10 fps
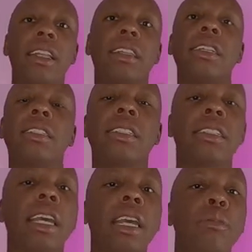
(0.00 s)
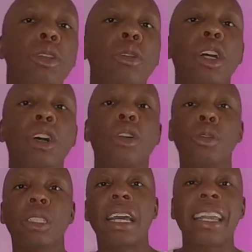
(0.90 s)
This is the same dude who
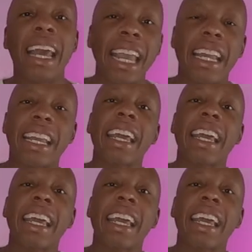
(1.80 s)
said, hey,